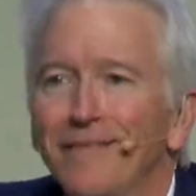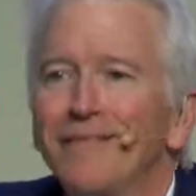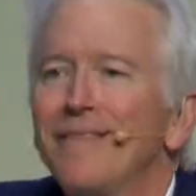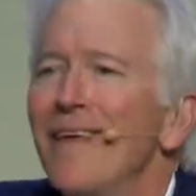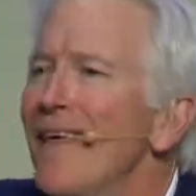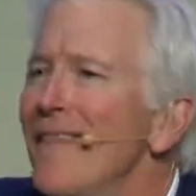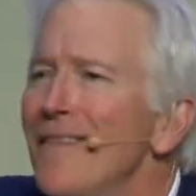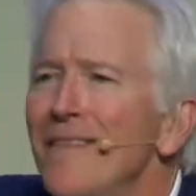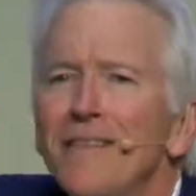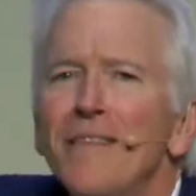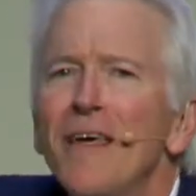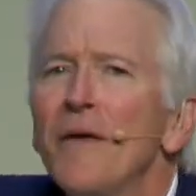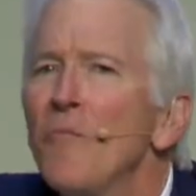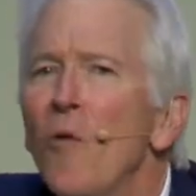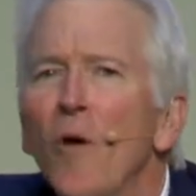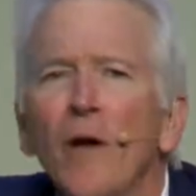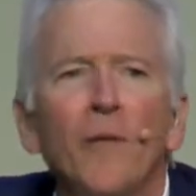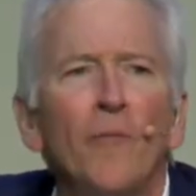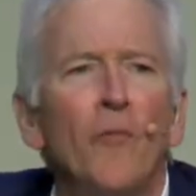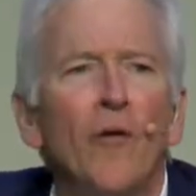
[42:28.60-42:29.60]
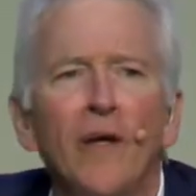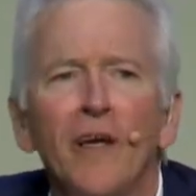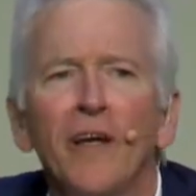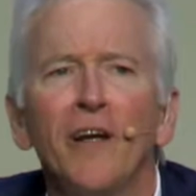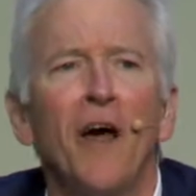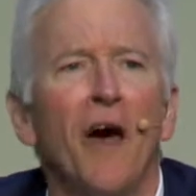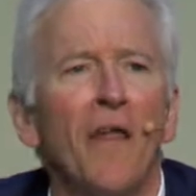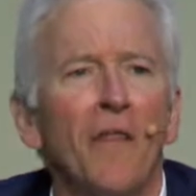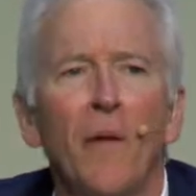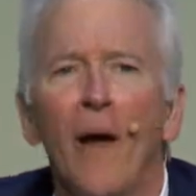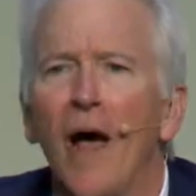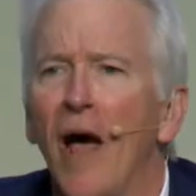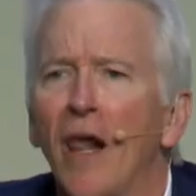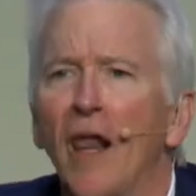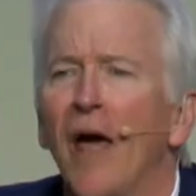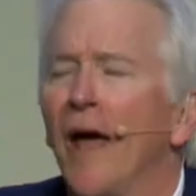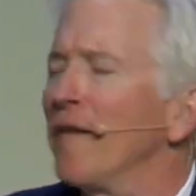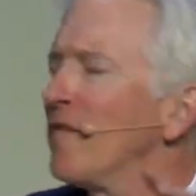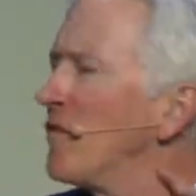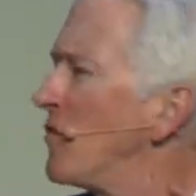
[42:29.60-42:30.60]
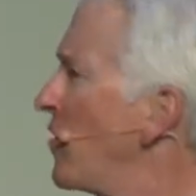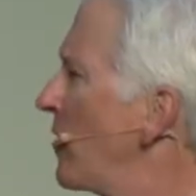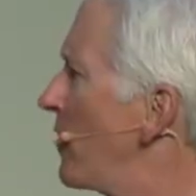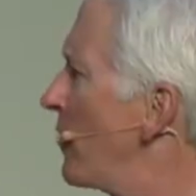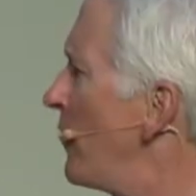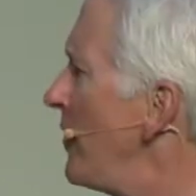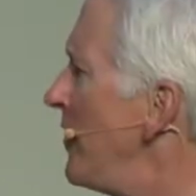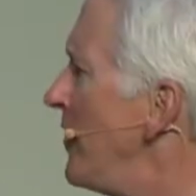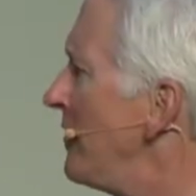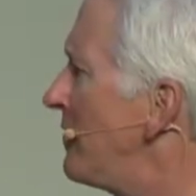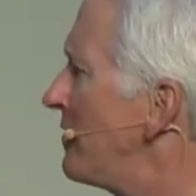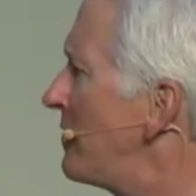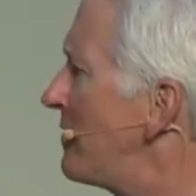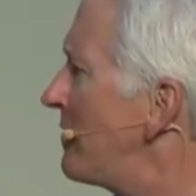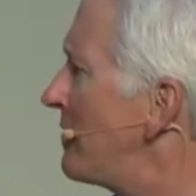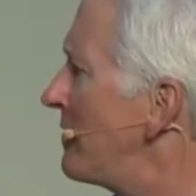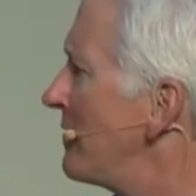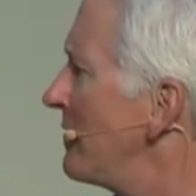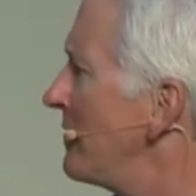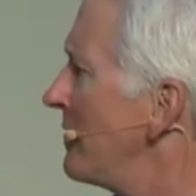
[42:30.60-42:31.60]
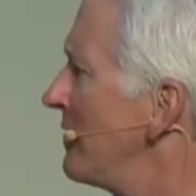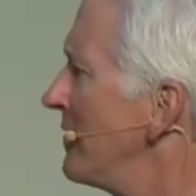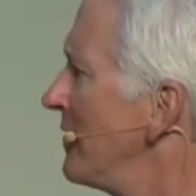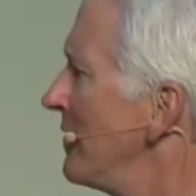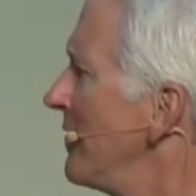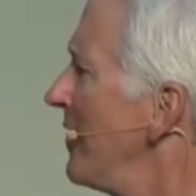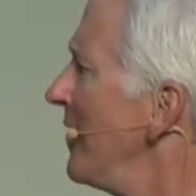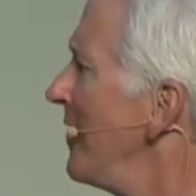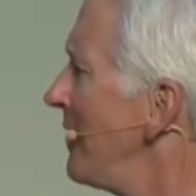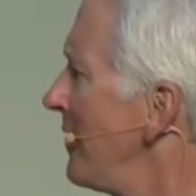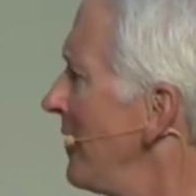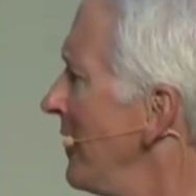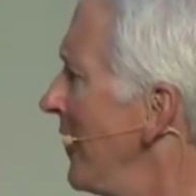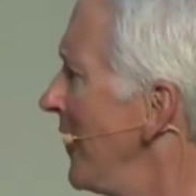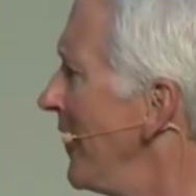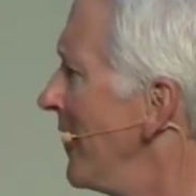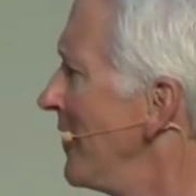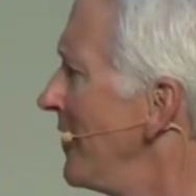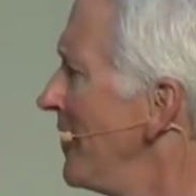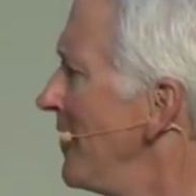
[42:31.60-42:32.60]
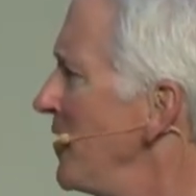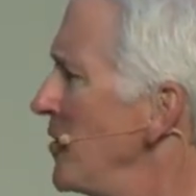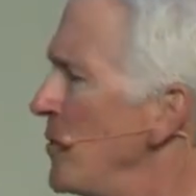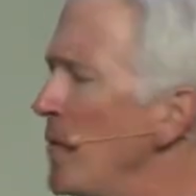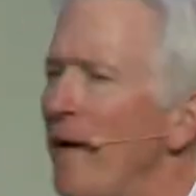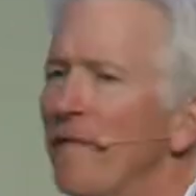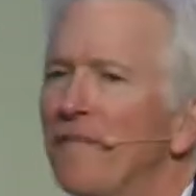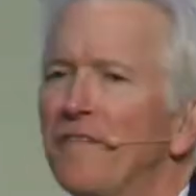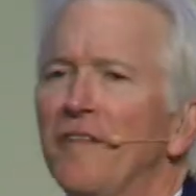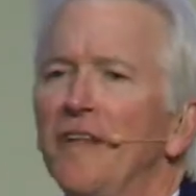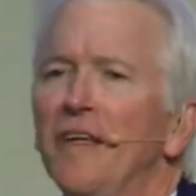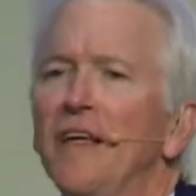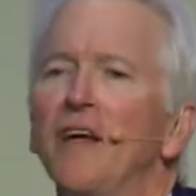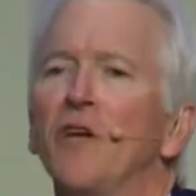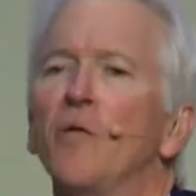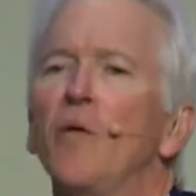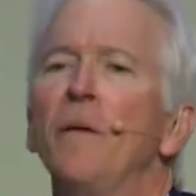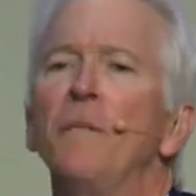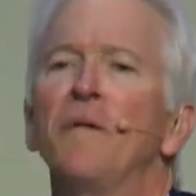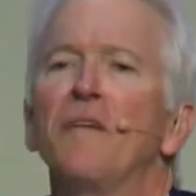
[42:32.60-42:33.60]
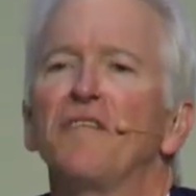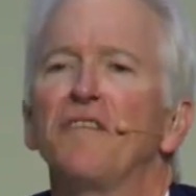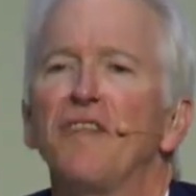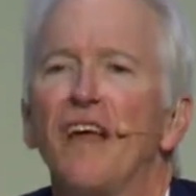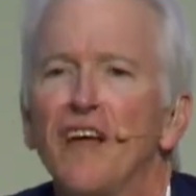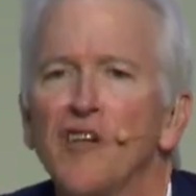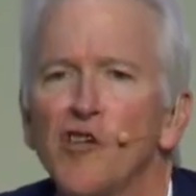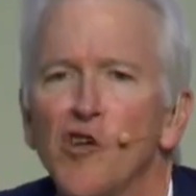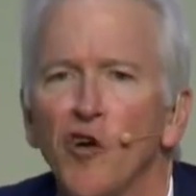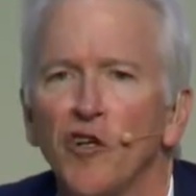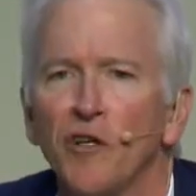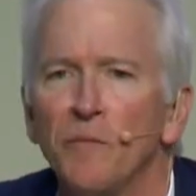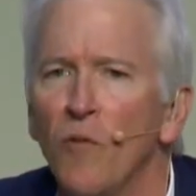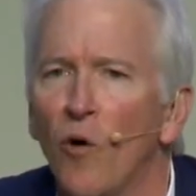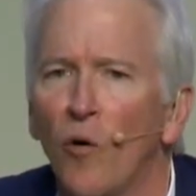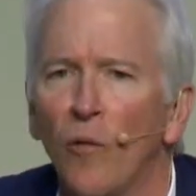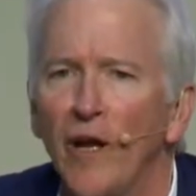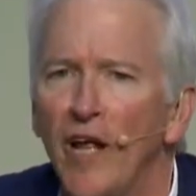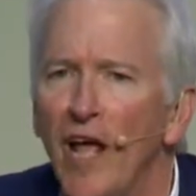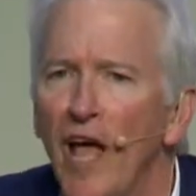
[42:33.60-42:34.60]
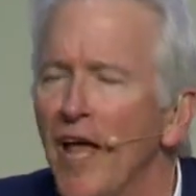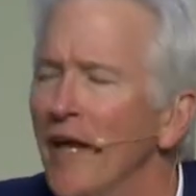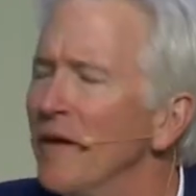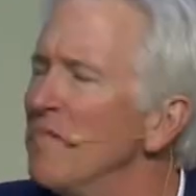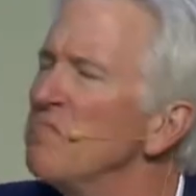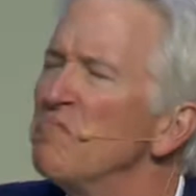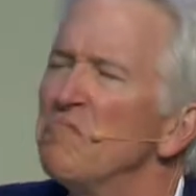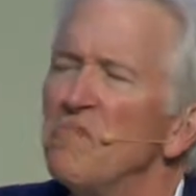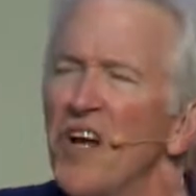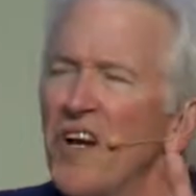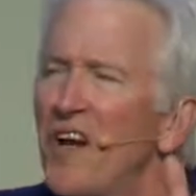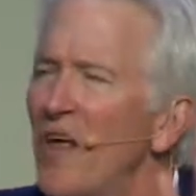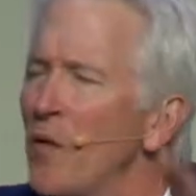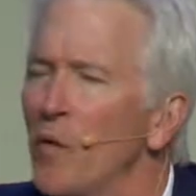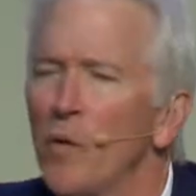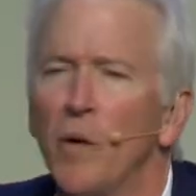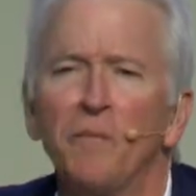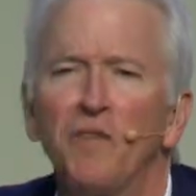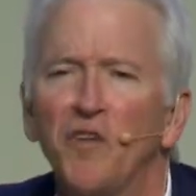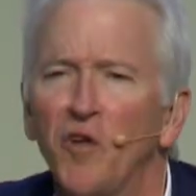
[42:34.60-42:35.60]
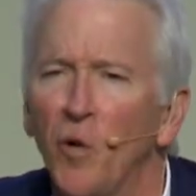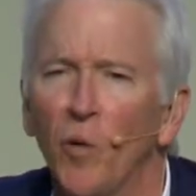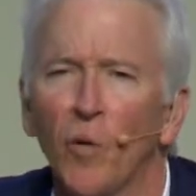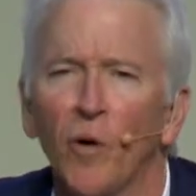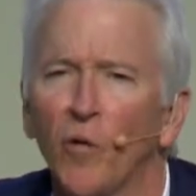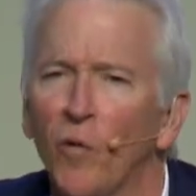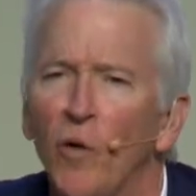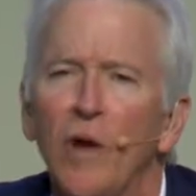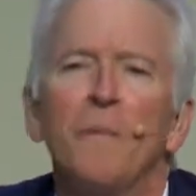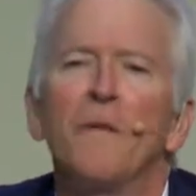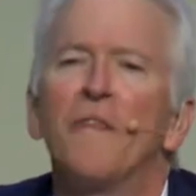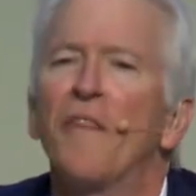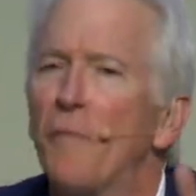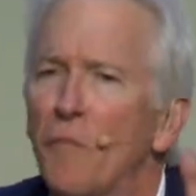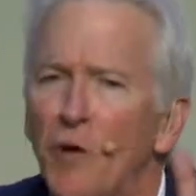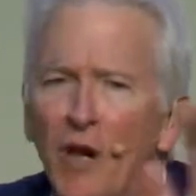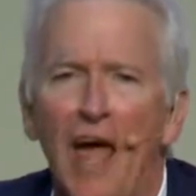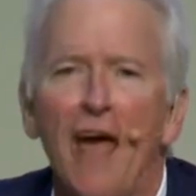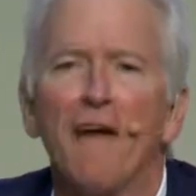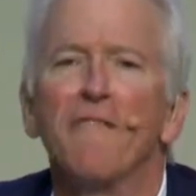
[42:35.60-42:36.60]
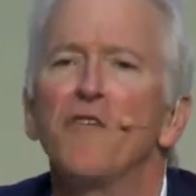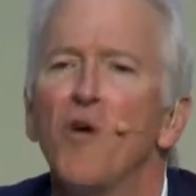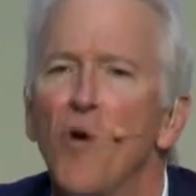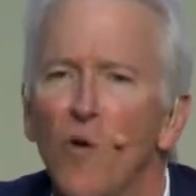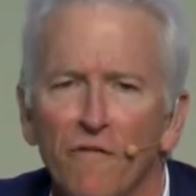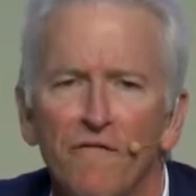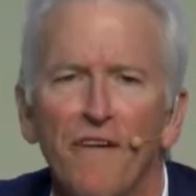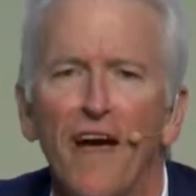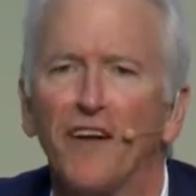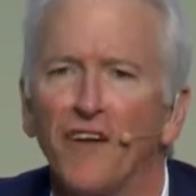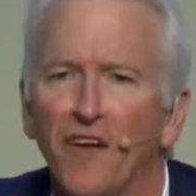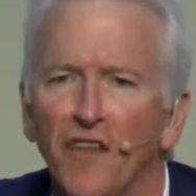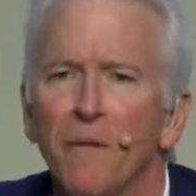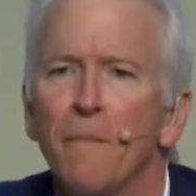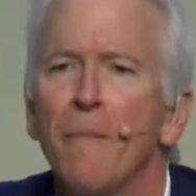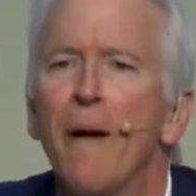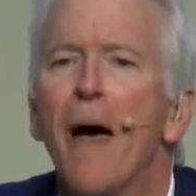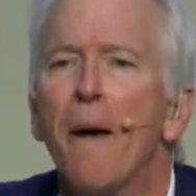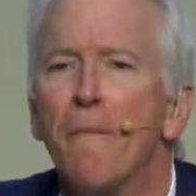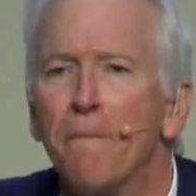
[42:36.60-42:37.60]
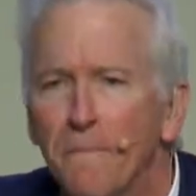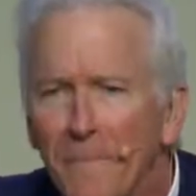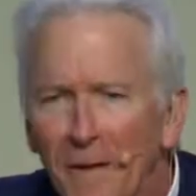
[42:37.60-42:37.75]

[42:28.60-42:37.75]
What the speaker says: Then they want to bring in other allies, Greece, Italy. You have the agreement of Saint-Jean-de-Maurienne, another obscure agreement that will have no effect on the map.